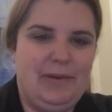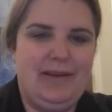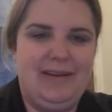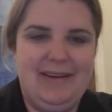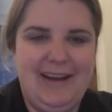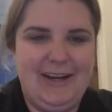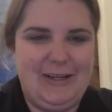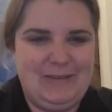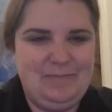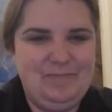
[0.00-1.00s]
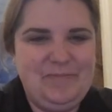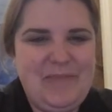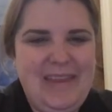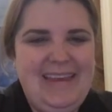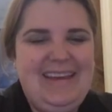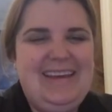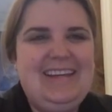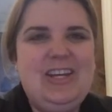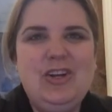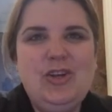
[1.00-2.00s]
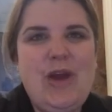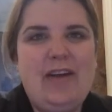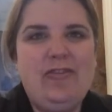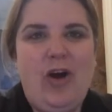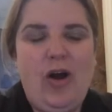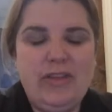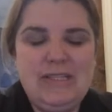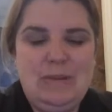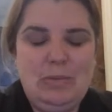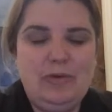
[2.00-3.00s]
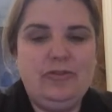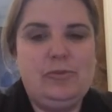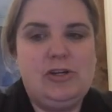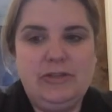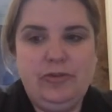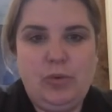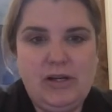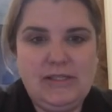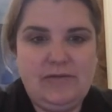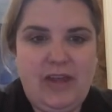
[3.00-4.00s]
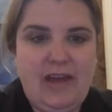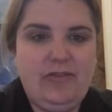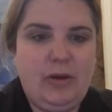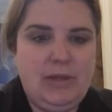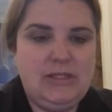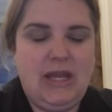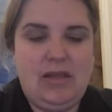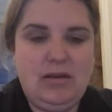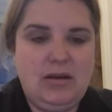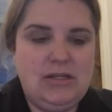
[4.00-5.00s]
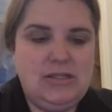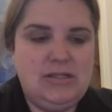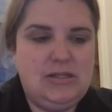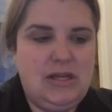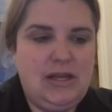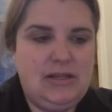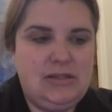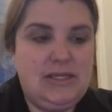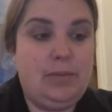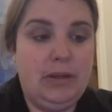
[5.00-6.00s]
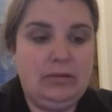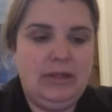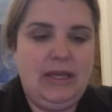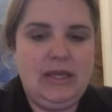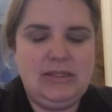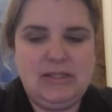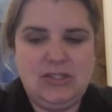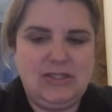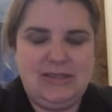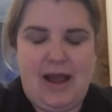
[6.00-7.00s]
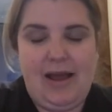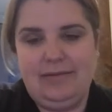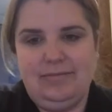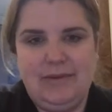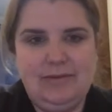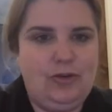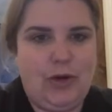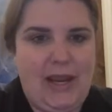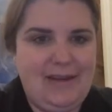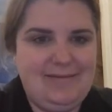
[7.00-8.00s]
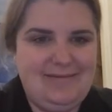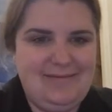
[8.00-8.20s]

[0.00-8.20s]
And, you have all these people from all different walks of life coming together, and typically it's just not great